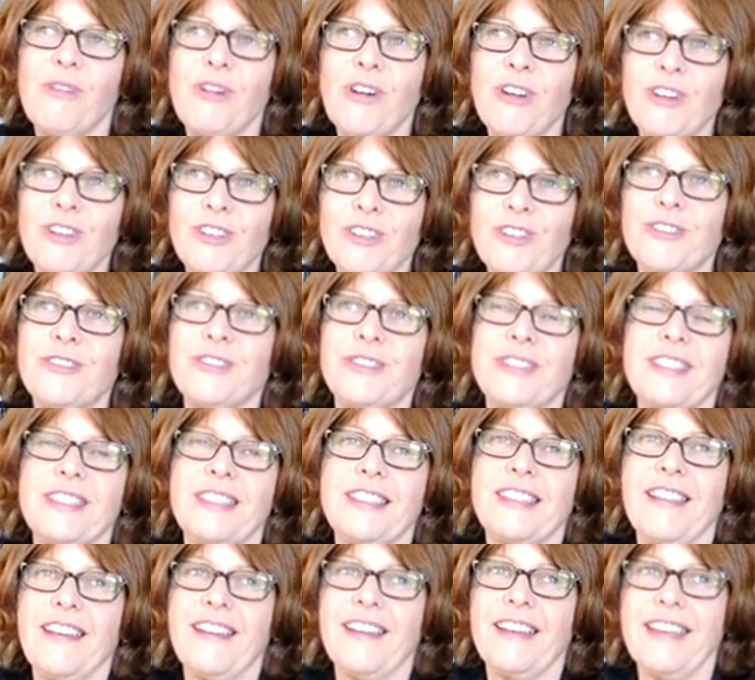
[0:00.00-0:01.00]
what
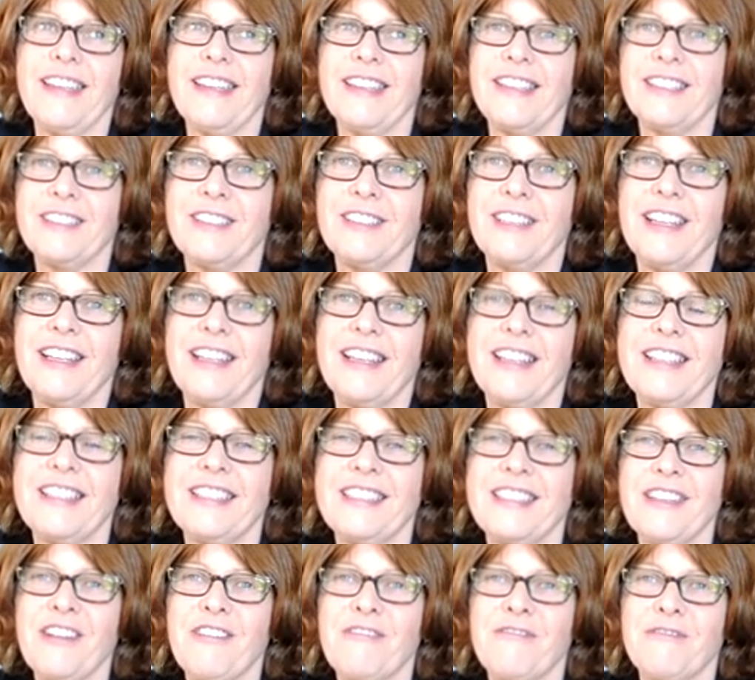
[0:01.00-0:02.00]
looks like a
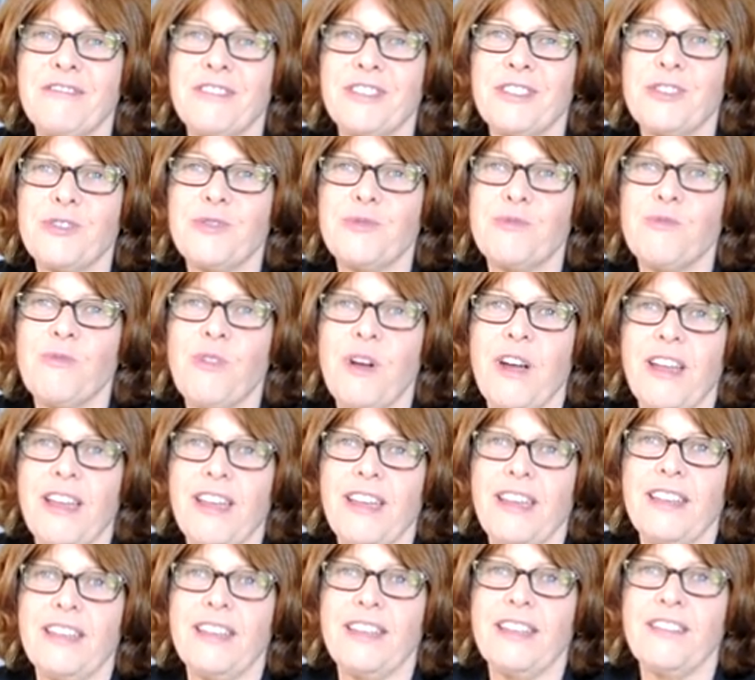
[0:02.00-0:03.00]
selfish
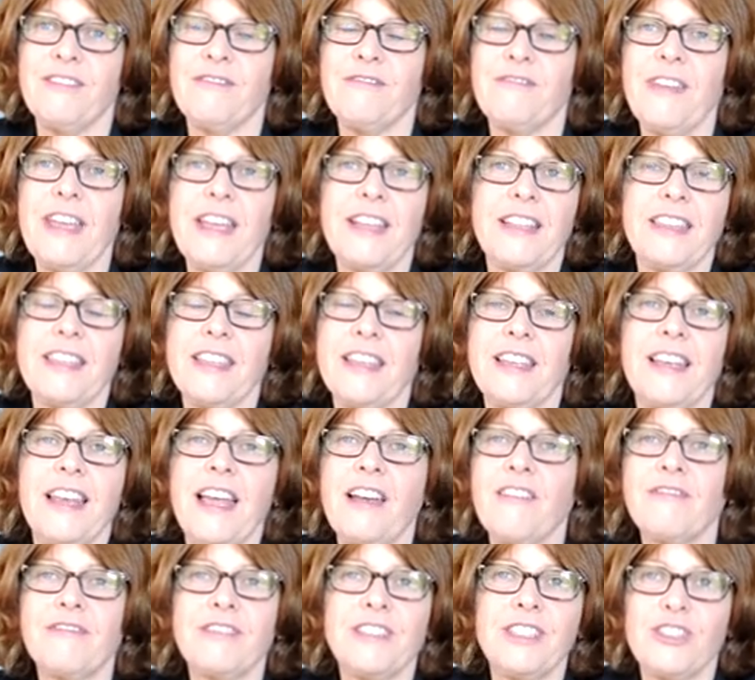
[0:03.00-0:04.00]
way. In fact, they're
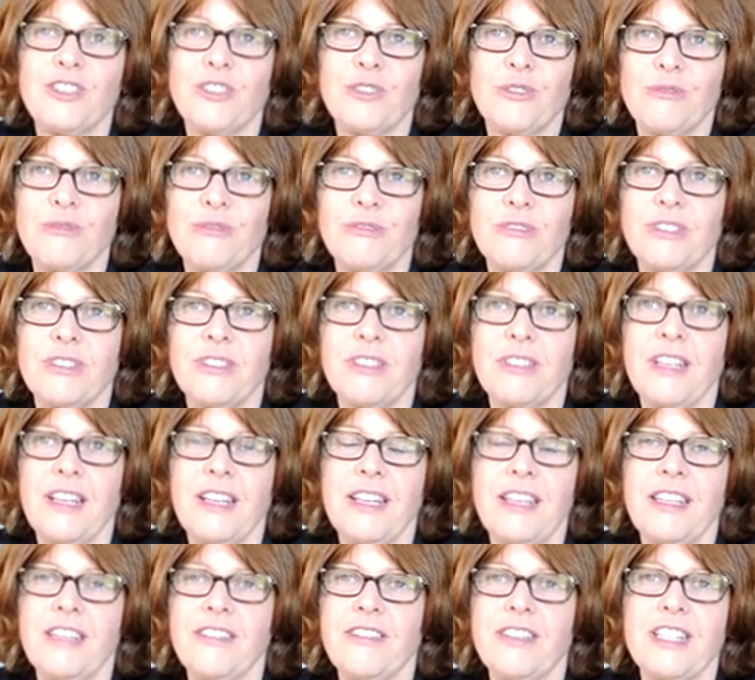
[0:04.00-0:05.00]
lovely children
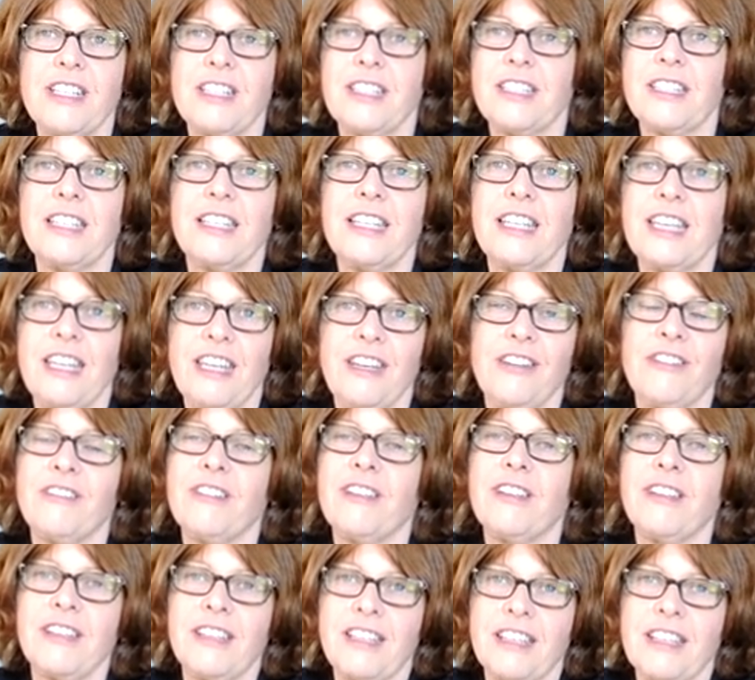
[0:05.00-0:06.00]
and they're actually
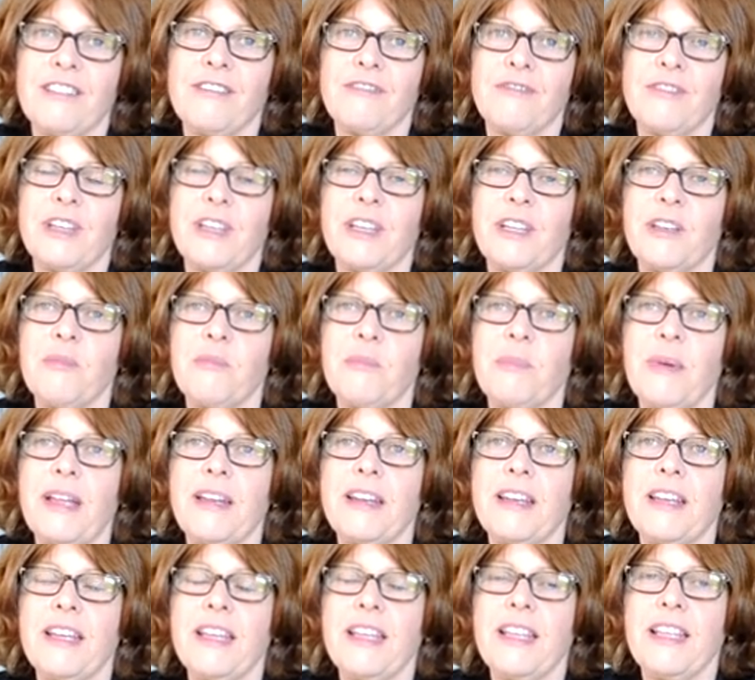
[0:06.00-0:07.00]
caring and giving,
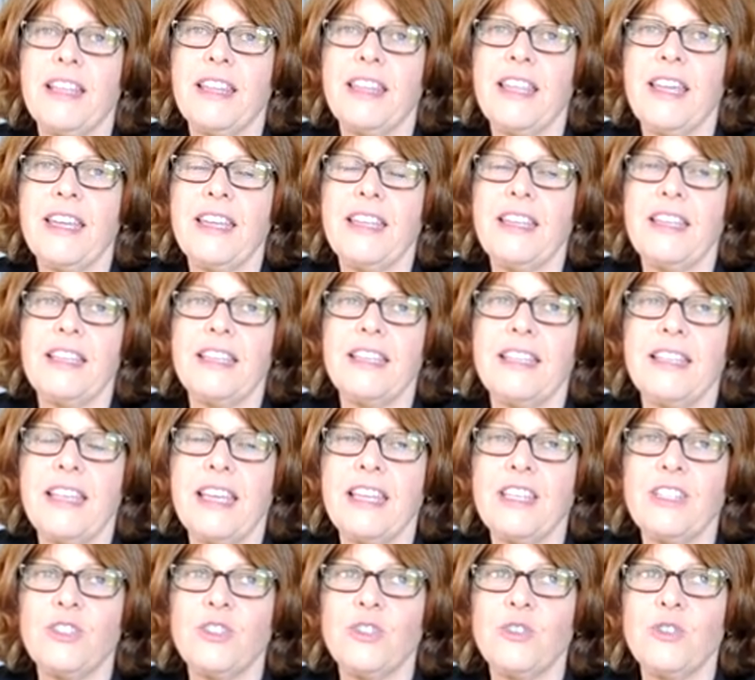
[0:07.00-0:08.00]
but they
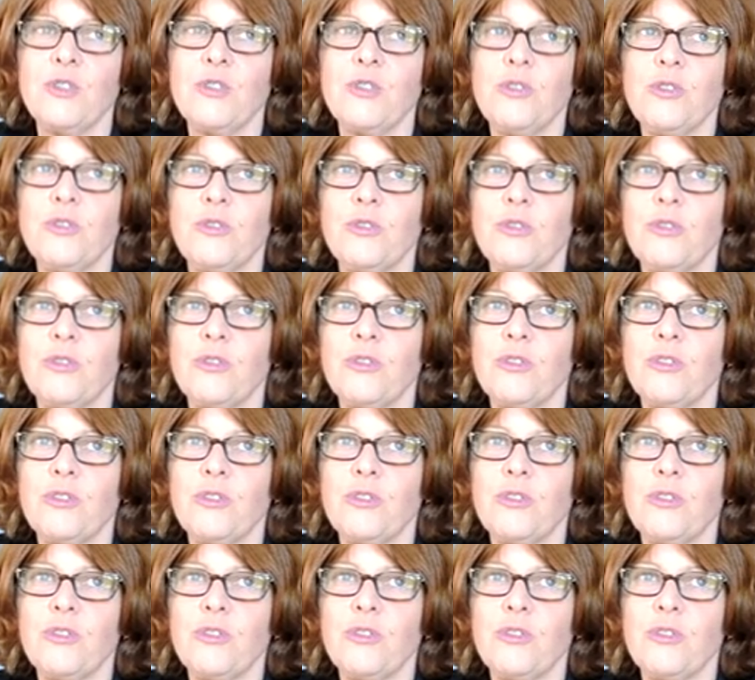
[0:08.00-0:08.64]
do